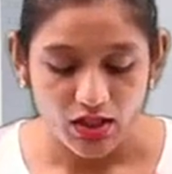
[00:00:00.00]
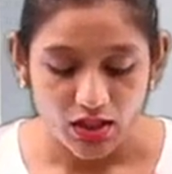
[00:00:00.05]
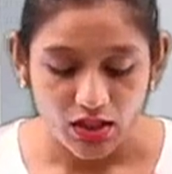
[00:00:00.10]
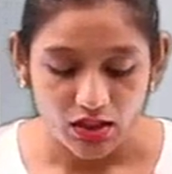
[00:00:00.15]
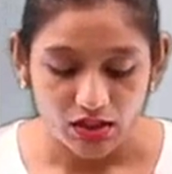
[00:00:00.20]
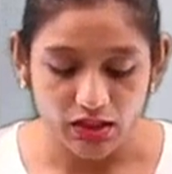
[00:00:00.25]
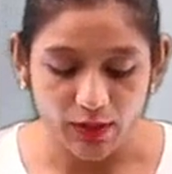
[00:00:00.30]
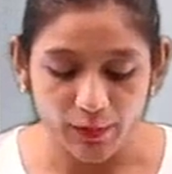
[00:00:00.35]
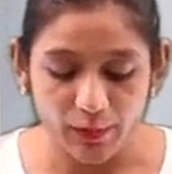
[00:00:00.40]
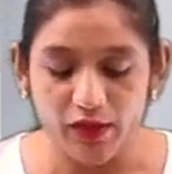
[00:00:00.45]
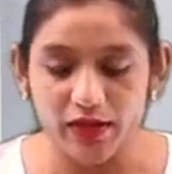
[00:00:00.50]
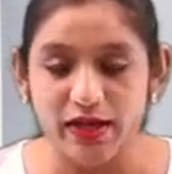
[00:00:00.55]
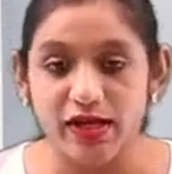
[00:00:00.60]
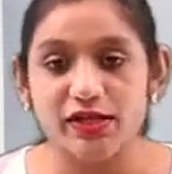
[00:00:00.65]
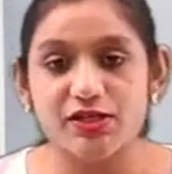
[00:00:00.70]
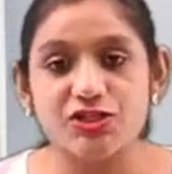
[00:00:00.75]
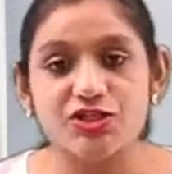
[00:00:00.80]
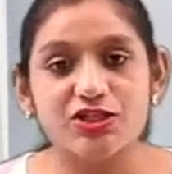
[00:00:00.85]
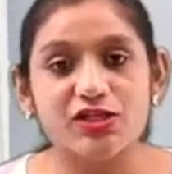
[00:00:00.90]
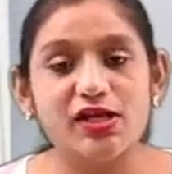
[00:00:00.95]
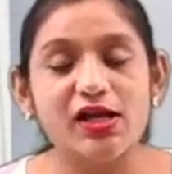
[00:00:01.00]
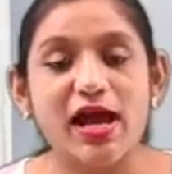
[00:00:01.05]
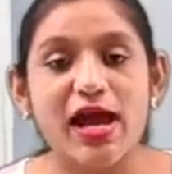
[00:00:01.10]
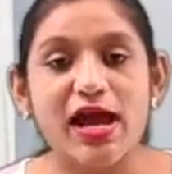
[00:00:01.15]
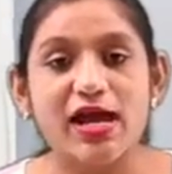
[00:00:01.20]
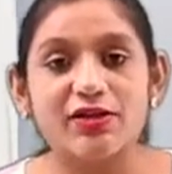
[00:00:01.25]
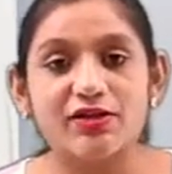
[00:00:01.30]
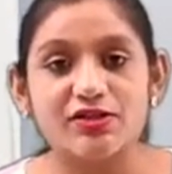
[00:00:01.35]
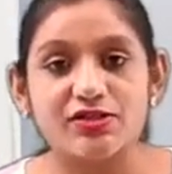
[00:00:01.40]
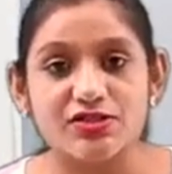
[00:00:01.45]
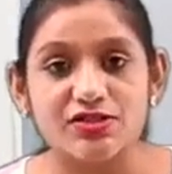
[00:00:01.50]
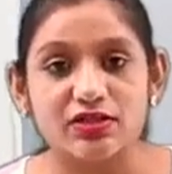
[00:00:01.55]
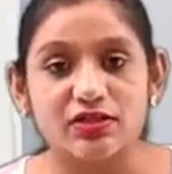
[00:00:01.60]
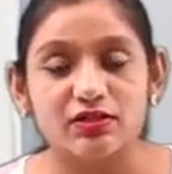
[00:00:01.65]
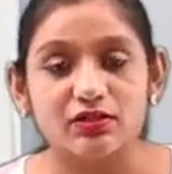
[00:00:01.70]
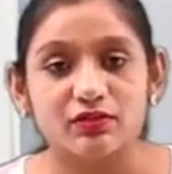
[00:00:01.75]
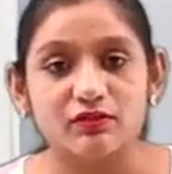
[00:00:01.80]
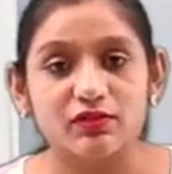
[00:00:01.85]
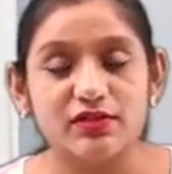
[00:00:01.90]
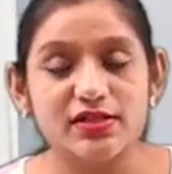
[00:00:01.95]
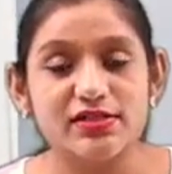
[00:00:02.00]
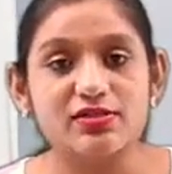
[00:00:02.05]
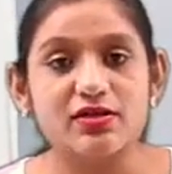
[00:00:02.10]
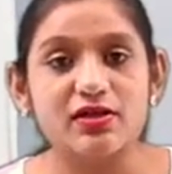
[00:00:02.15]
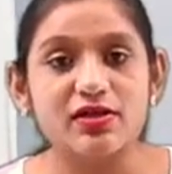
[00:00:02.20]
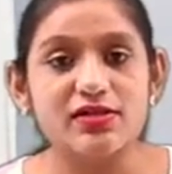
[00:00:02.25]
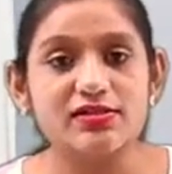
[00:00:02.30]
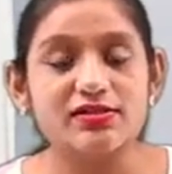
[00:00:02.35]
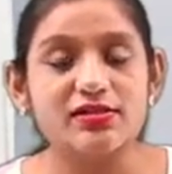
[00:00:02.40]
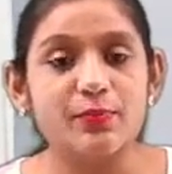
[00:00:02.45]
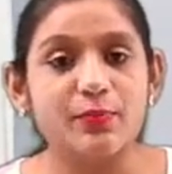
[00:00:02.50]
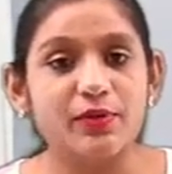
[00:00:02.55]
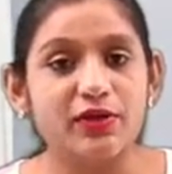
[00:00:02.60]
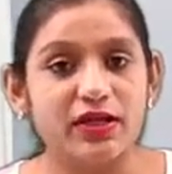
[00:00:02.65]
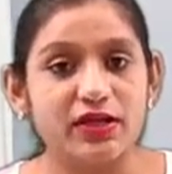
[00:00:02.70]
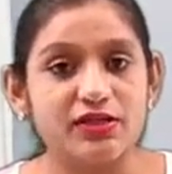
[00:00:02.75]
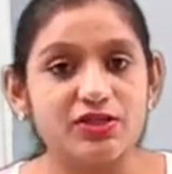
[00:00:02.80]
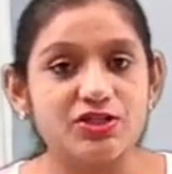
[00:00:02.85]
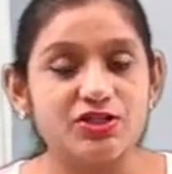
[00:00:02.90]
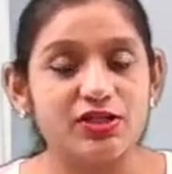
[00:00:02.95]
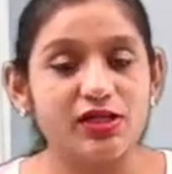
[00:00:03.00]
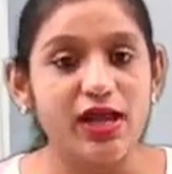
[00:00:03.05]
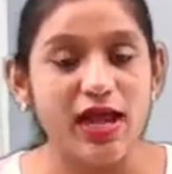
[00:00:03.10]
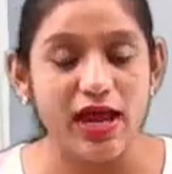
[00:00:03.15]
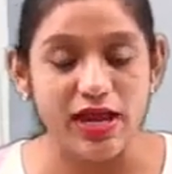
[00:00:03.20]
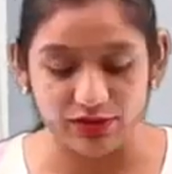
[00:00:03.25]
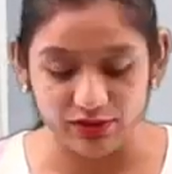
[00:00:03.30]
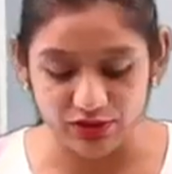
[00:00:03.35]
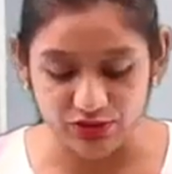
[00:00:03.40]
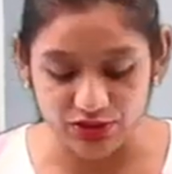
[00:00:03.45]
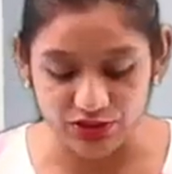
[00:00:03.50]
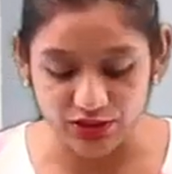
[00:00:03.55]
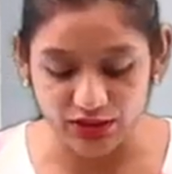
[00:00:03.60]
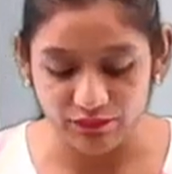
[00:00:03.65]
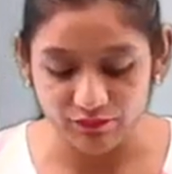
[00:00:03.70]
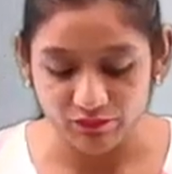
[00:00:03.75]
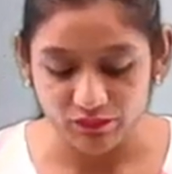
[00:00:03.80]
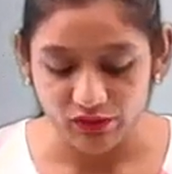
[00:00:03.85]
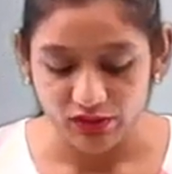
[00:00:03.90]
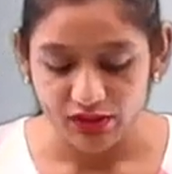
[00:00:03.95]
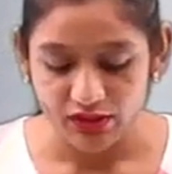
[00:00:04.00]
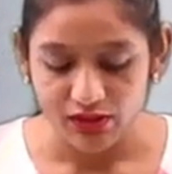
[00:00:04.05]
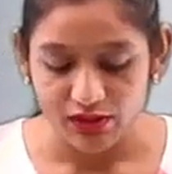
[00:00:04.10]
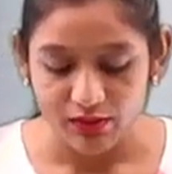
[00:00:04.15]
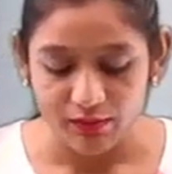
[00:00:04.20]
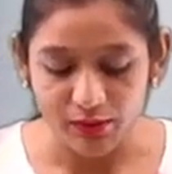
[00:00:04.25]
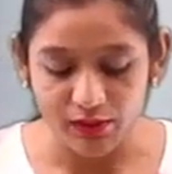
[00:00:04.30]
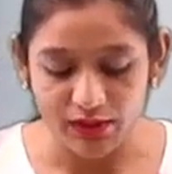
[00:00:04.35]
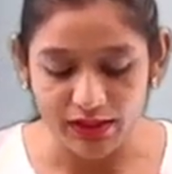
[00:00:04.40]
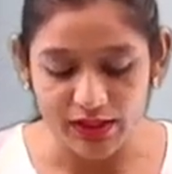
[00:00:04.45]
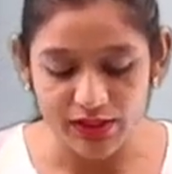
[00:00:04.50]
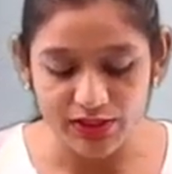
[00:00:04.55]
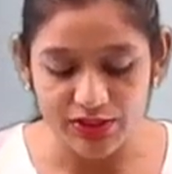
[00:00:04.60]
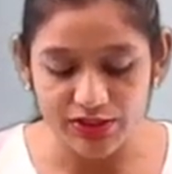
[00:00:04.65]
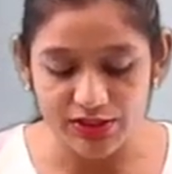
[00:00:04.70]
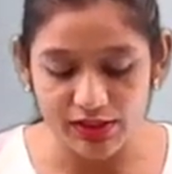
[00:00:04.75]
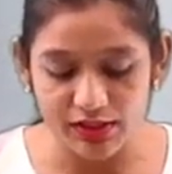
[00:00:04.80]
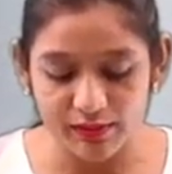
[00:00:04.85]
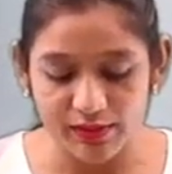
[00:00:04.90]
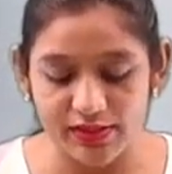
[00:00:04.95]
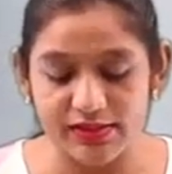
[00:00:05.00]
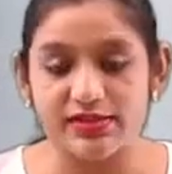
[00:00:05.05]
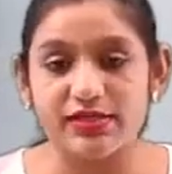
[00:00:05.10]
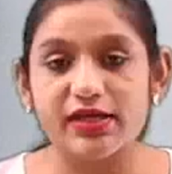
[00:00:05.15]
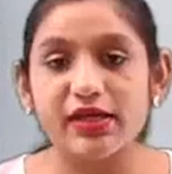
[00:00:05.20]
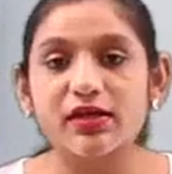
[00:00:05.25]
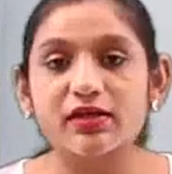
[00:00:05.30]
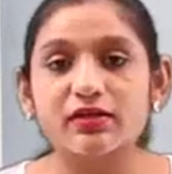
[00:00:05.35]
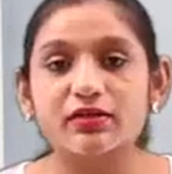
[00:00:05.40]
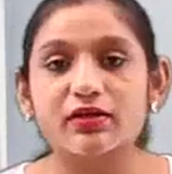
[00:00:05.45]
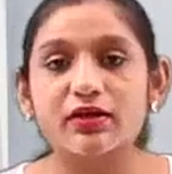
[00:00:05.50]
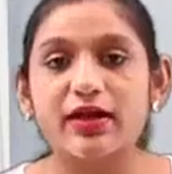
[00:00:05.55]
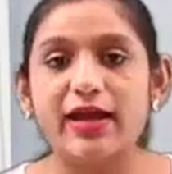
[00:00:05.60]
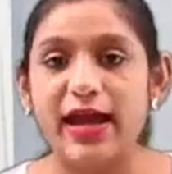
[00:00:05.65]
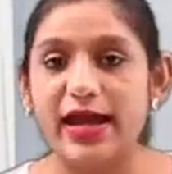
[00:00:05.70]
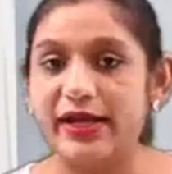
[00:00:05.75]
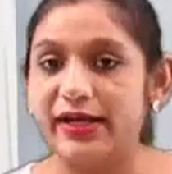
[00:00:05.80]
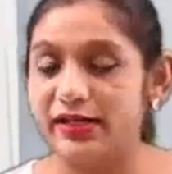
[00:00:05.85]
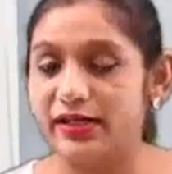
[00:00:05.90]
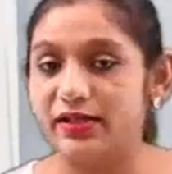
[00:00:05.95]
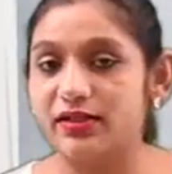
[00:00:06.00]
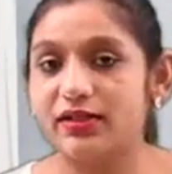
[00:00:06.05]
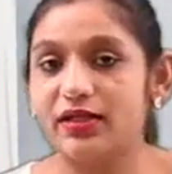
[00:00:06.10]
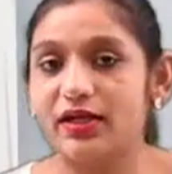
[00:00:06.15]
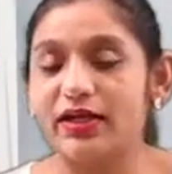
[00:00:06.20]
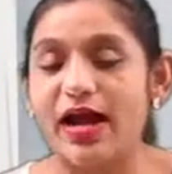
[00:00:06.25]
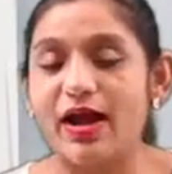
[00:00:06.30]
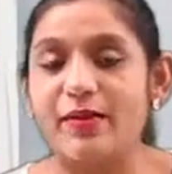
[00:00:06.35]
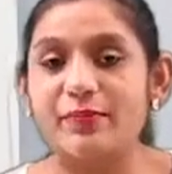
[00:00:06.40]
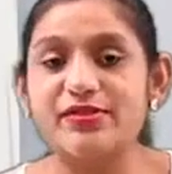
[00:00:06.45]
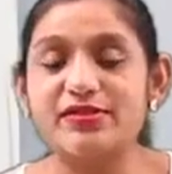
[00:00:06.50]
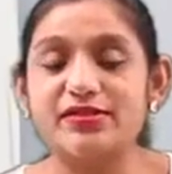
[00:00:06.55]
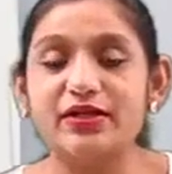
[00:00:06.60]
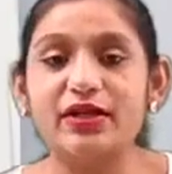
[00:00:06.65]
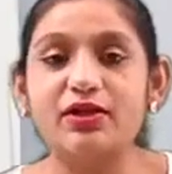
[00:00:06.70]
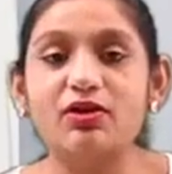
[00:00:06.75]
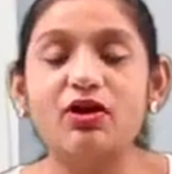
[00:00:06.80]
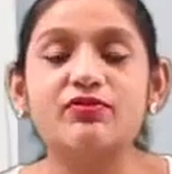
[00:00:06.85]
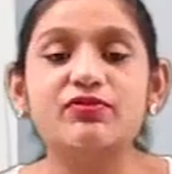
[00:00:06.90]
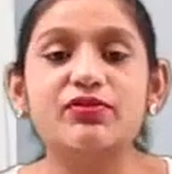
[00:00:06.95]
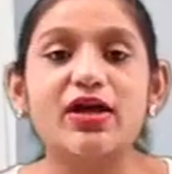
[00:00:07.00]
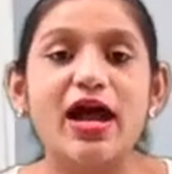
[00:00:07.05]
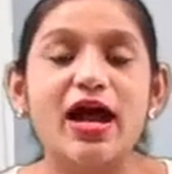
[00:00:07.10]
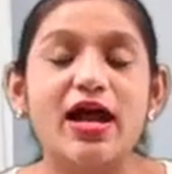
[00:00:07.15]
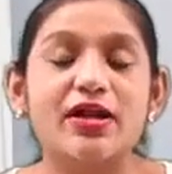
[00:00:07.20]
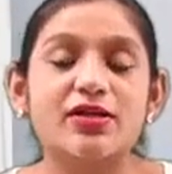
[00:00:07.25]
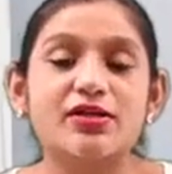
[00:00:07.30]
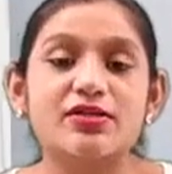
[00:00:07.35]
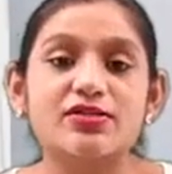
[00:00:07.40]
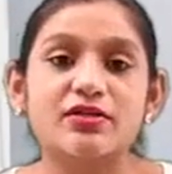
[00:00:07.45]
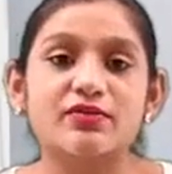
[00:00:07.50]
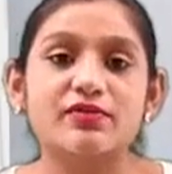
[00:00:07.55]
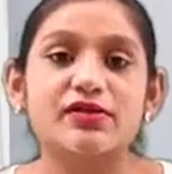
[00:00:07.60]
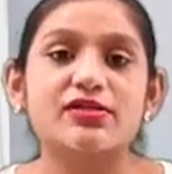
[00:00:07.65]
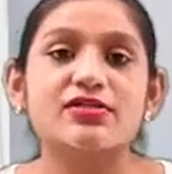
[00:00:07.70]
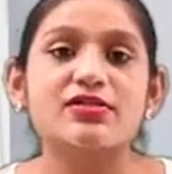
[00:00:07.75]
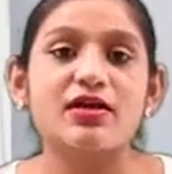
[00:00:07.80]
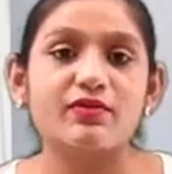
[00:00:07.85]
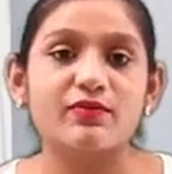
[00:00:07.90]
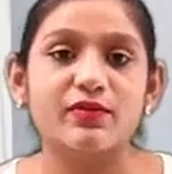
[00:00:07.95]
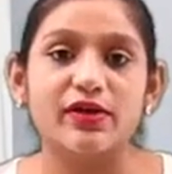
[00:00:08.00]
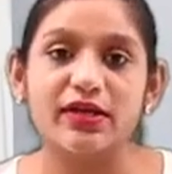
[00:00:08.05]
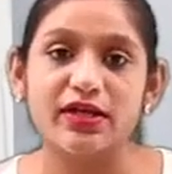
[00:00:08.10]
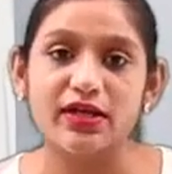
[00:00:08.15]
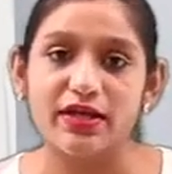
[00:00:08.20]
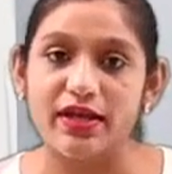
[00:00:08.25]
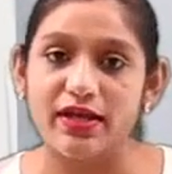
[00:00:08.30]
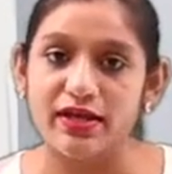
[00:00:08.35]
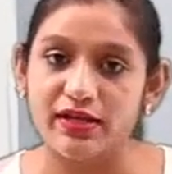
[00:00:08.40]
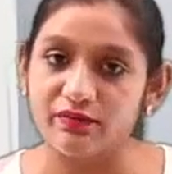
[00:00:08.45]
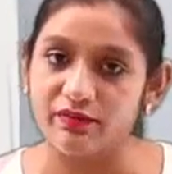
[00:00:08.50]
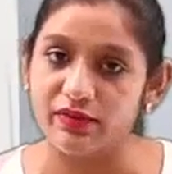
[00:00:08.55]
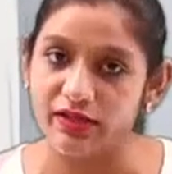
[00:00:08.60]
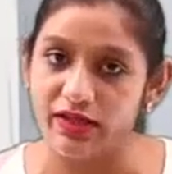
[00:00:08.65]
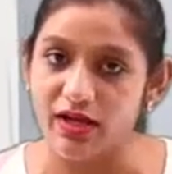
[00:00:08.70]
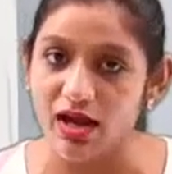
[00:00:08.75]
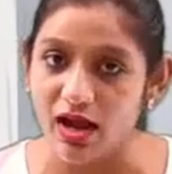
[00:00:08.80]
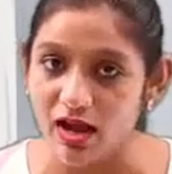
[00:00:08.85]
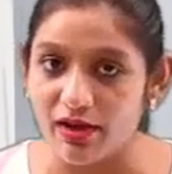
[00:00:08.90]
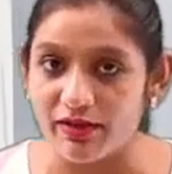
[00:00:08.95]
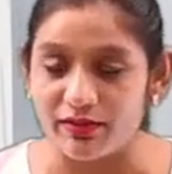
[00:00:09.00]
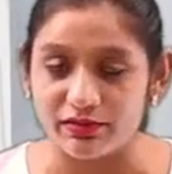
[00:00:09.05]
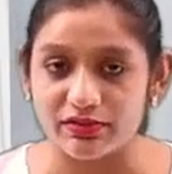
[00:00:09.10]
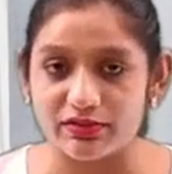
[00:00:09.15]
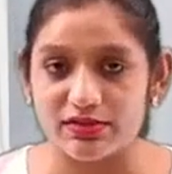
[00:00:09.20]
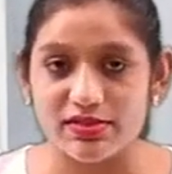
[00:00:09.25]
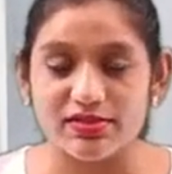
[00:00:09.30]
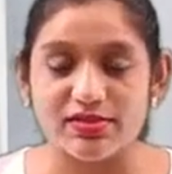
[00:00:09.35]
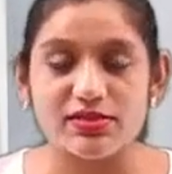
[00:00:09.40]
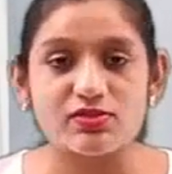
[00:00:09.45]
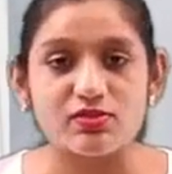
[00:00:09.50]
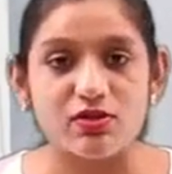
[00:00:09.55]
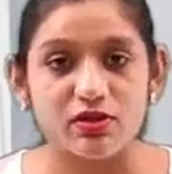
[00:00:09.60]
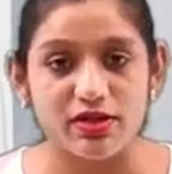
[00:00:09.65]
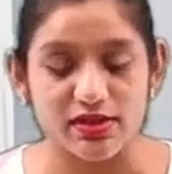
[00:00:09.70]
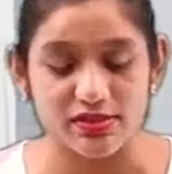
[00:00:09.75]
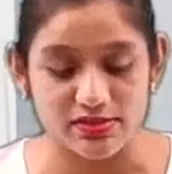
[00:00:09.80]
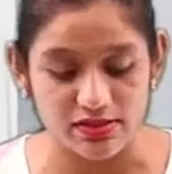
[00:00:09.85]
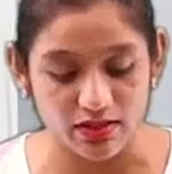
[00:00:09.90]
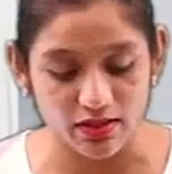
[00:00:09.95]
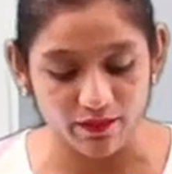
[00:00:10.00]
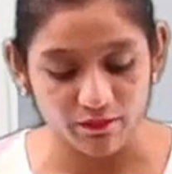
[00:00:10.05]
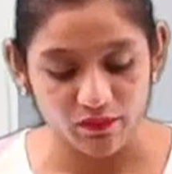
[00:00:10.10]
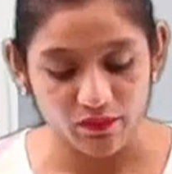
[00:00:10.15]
The potential energy. What is called as the potential energy? Potential means ki carrying, the capacity of the energy which are carrying very higher. This is called as the